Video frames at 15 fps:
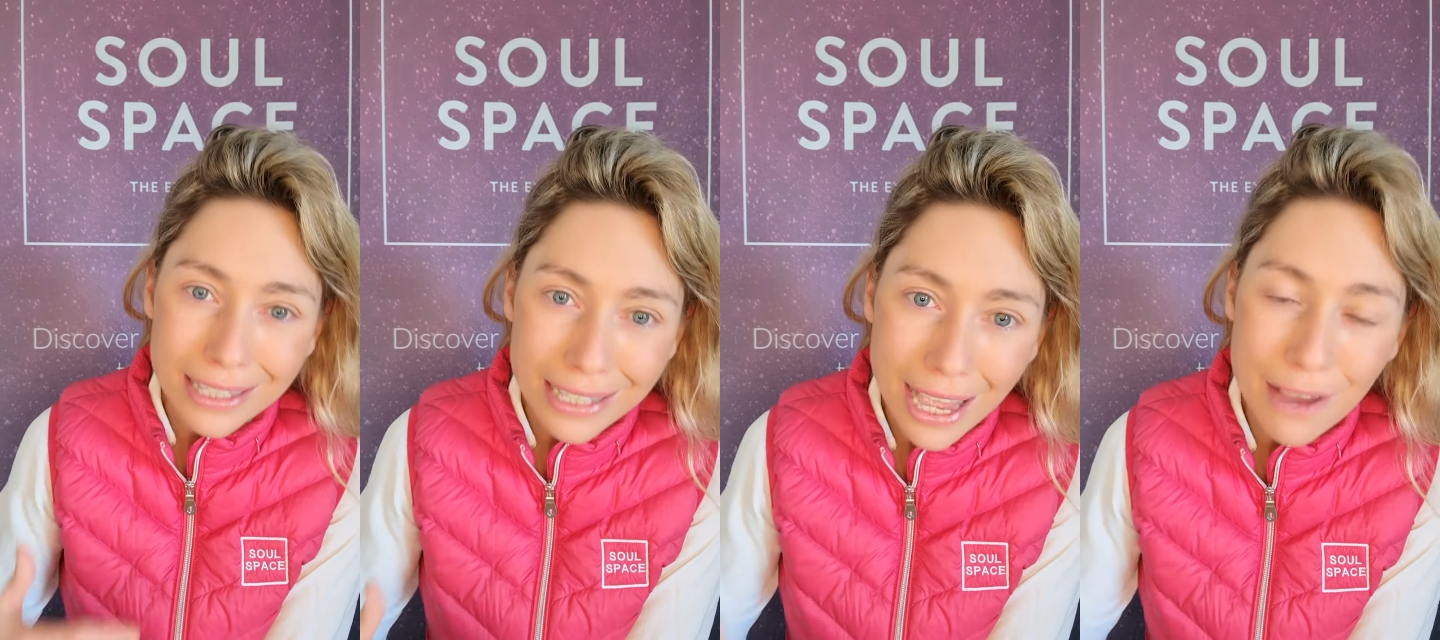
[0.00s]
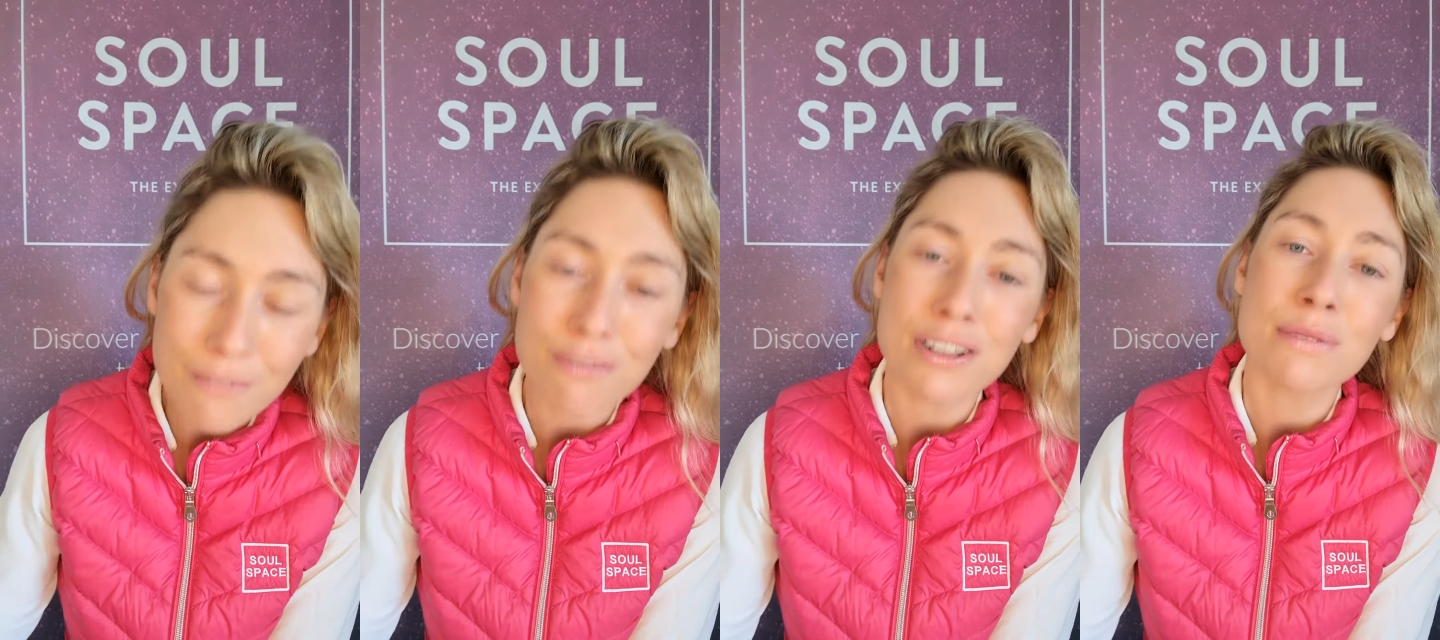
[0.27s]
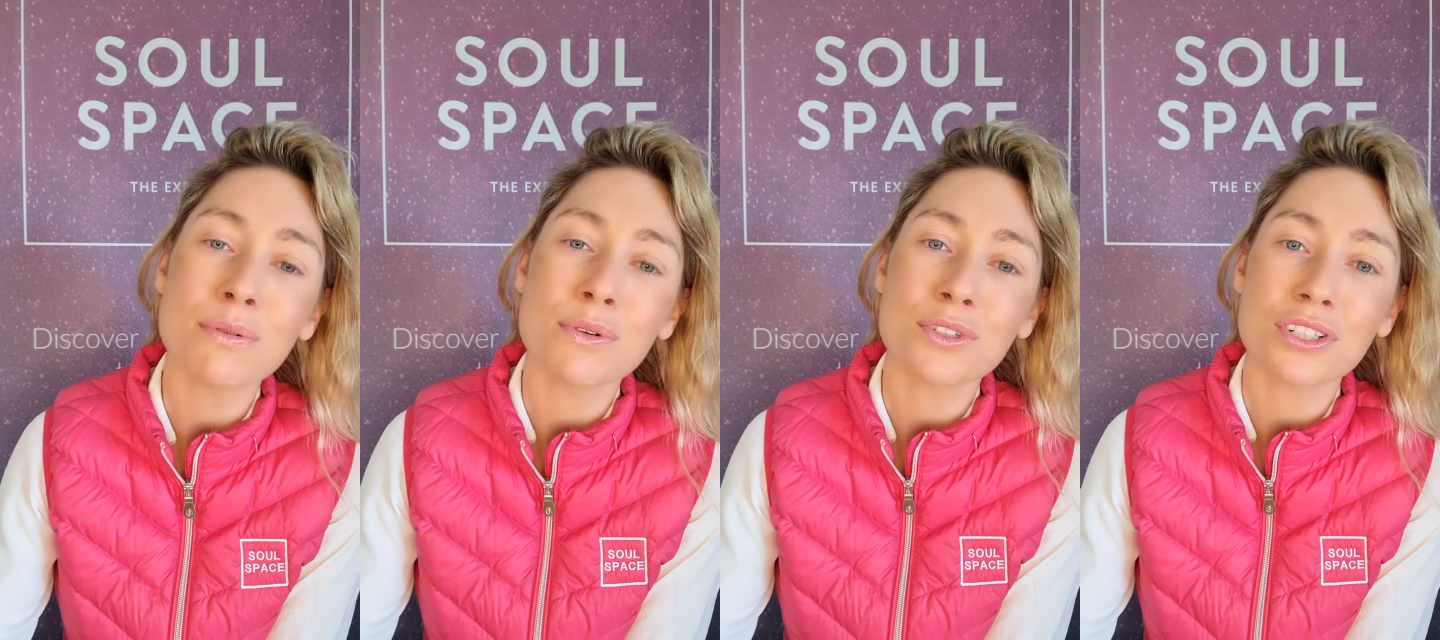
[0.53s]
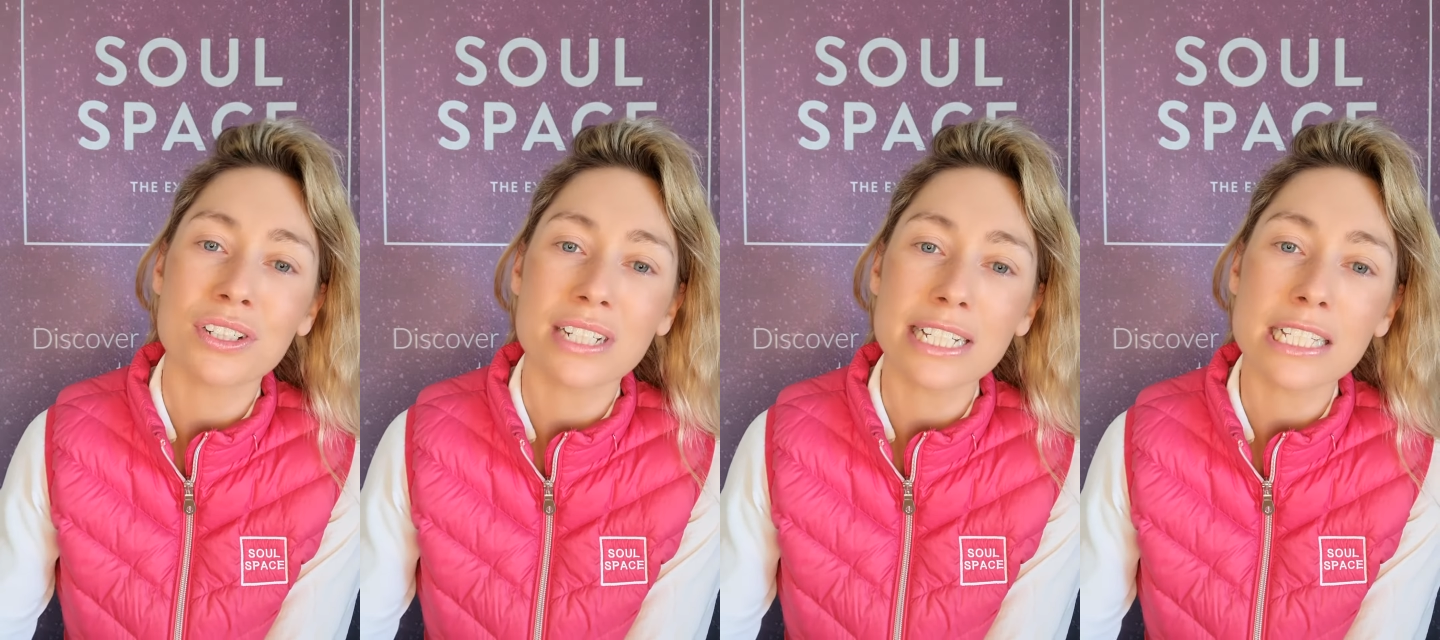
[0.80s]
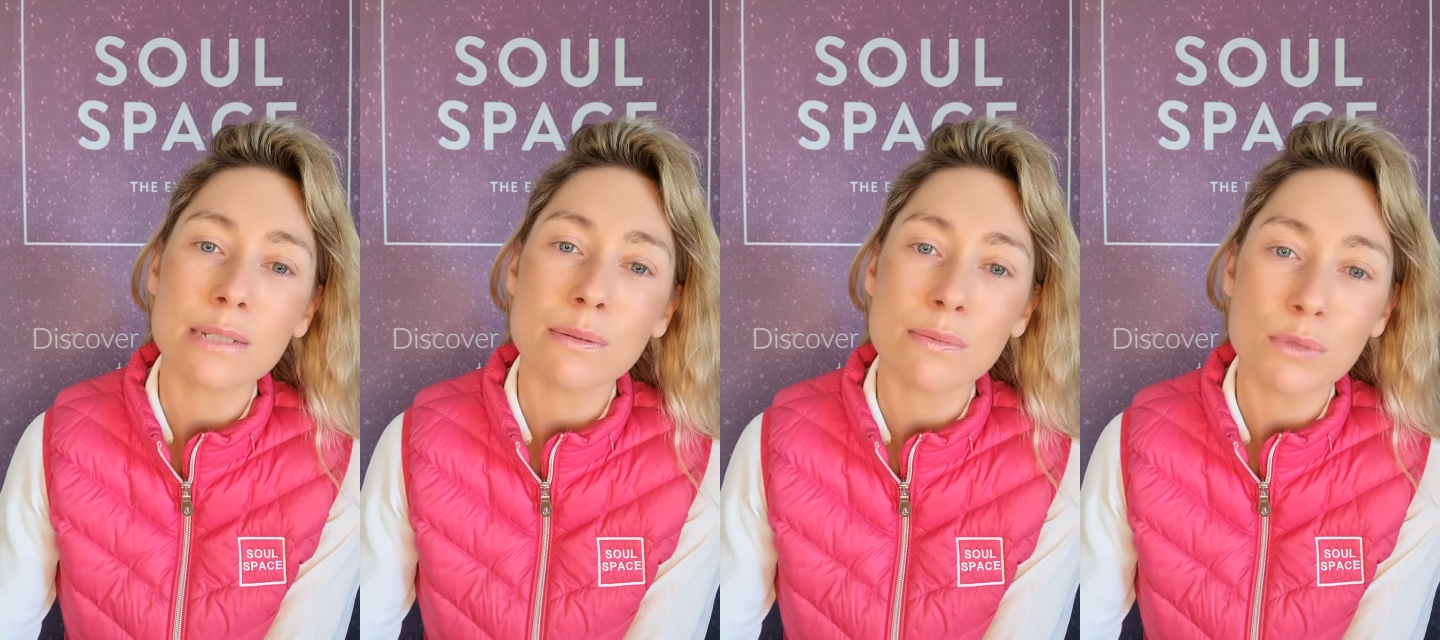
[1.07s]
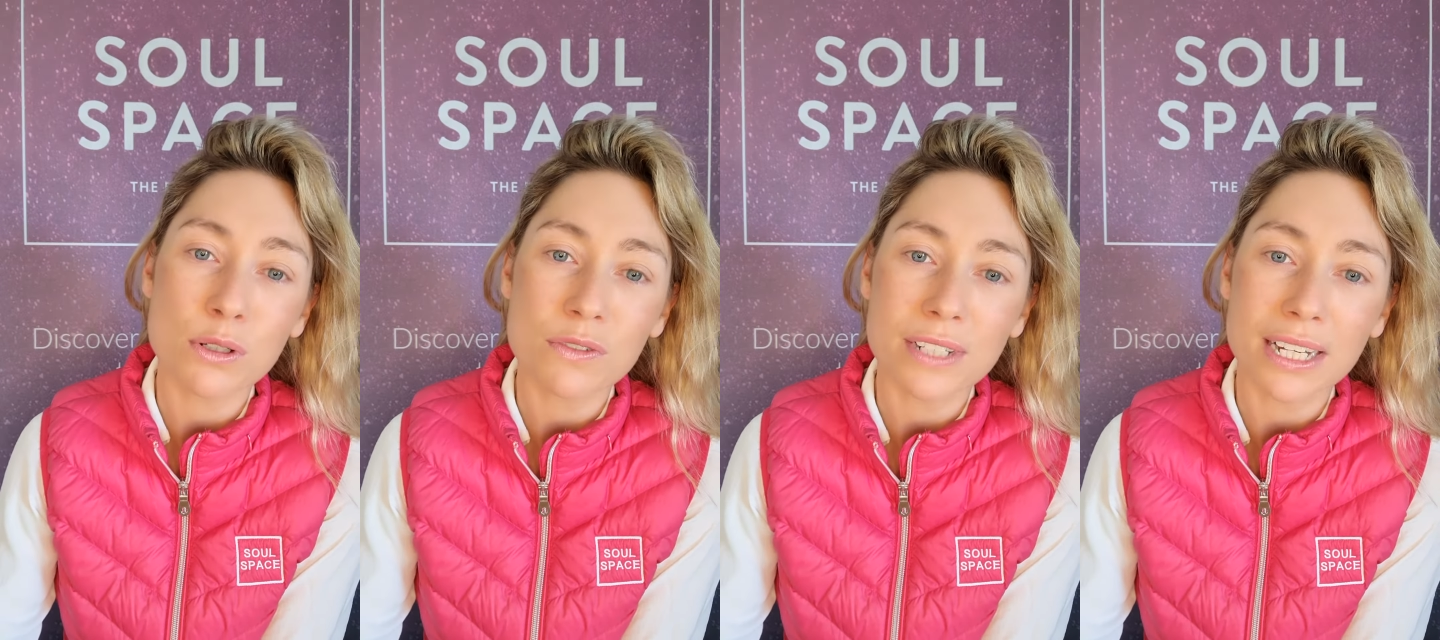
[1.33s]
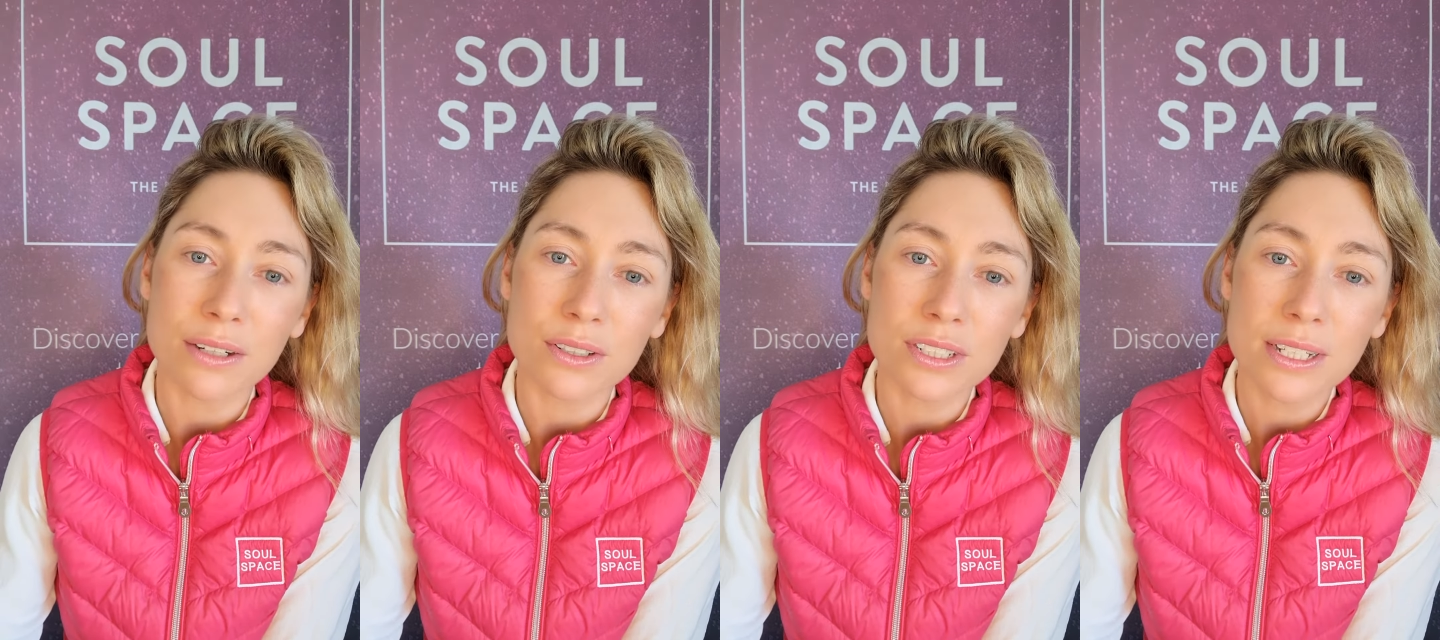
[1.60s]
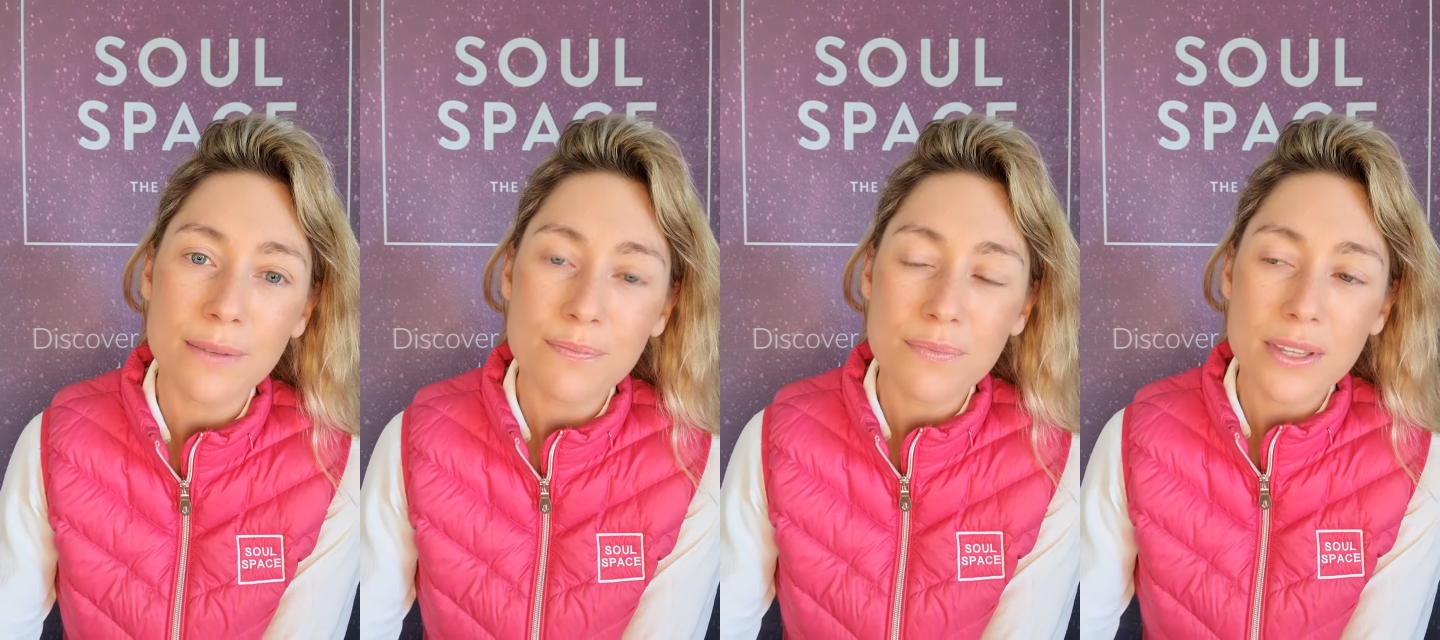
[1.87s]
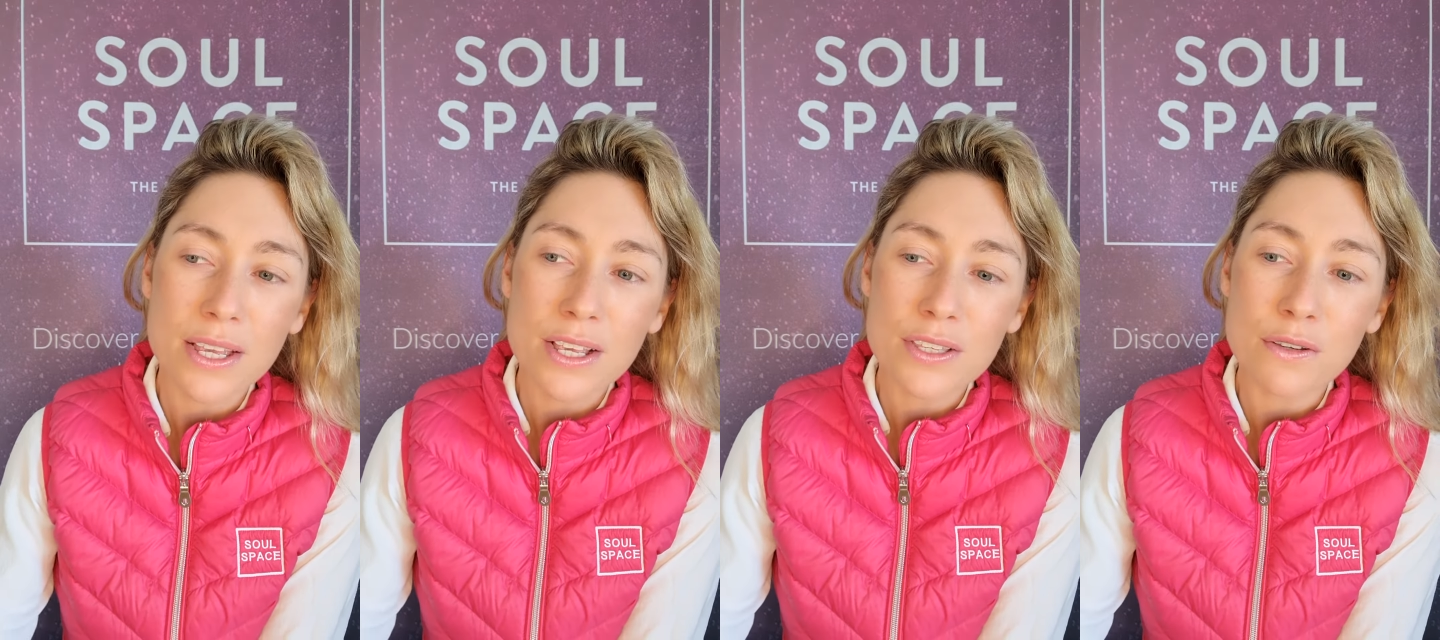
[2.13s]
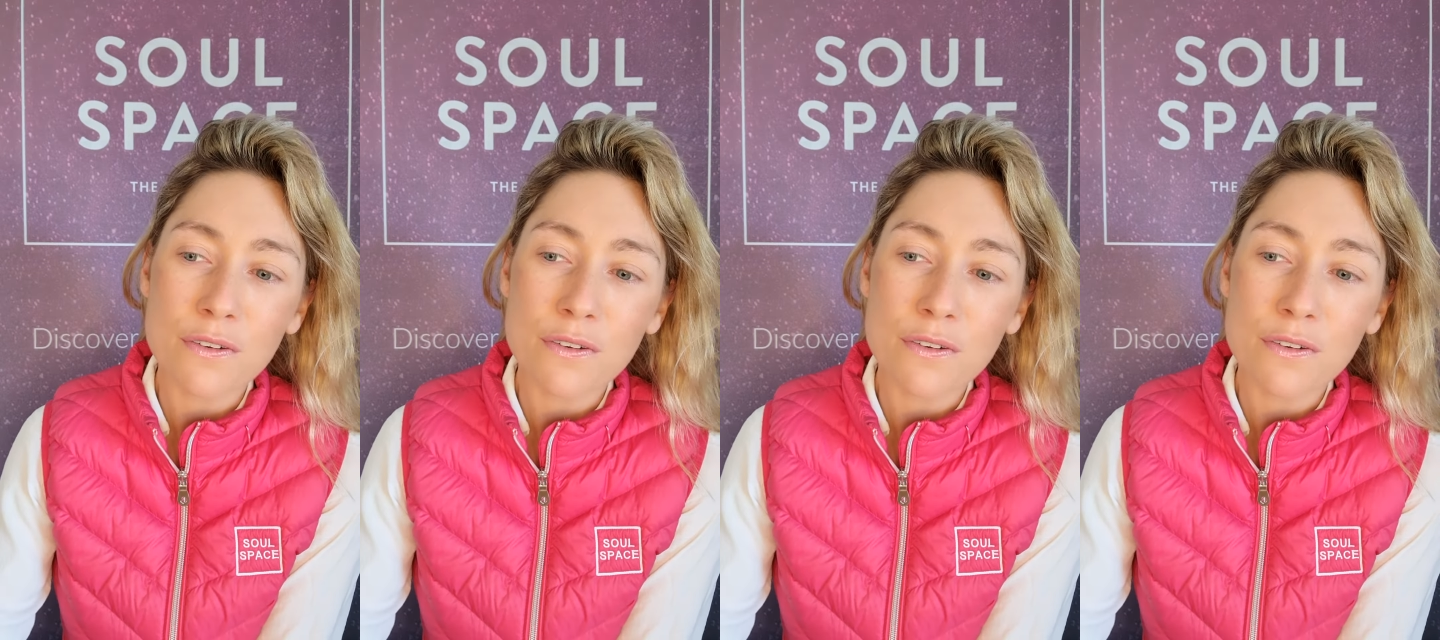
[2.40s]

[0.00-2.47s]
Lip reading: every emotion needs to be moved out. So